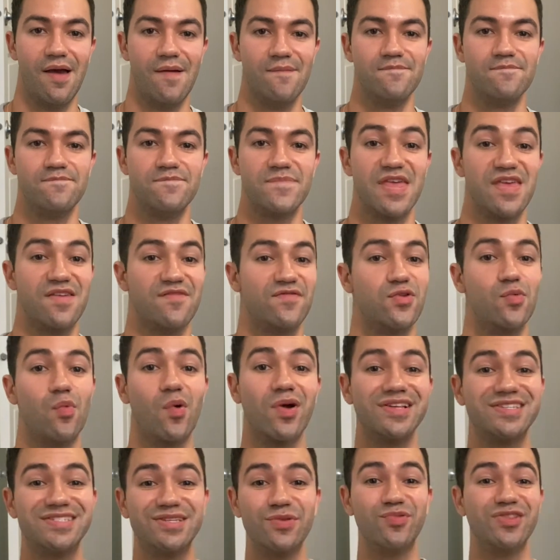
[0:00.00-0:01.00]
If you want
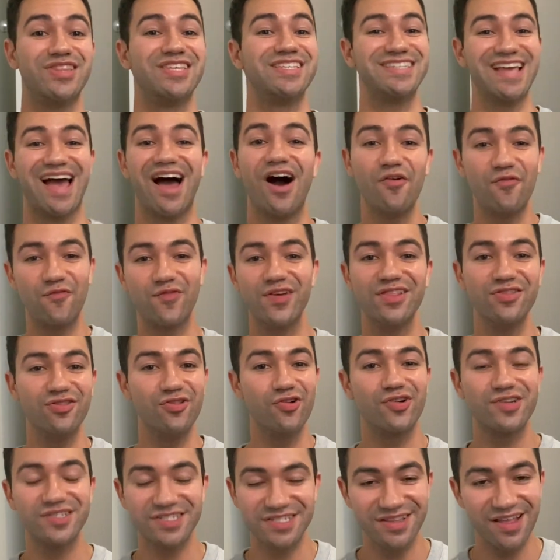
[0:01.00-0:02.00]
to see what this outfit
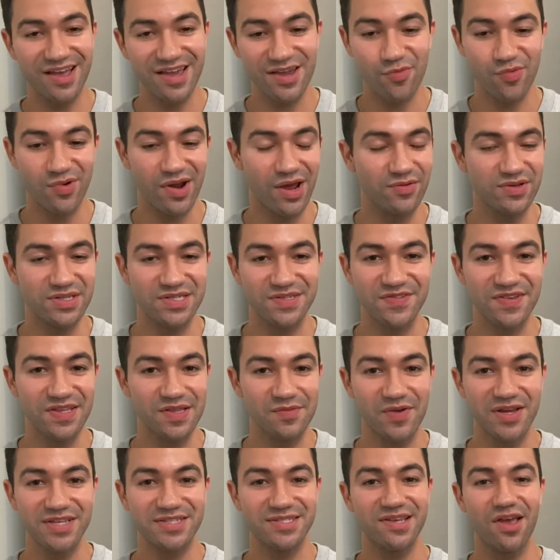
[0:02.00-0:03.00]
looks like when I was feeling
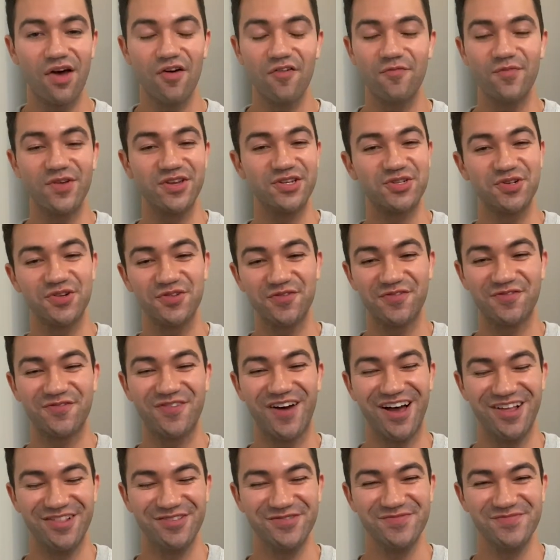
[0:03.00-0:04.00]
myself, make sure to
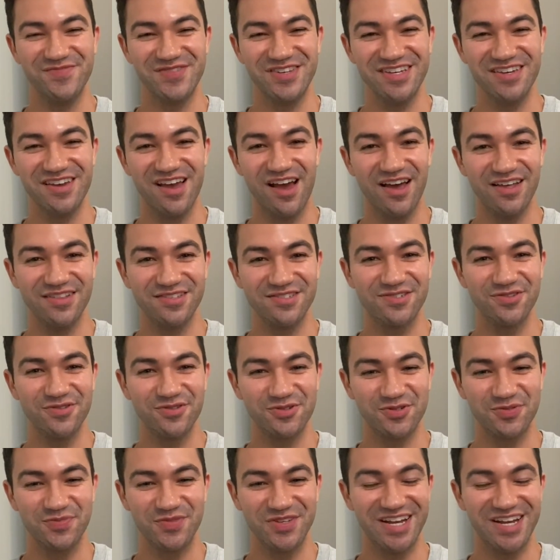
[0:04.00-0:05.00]
follow me on social media on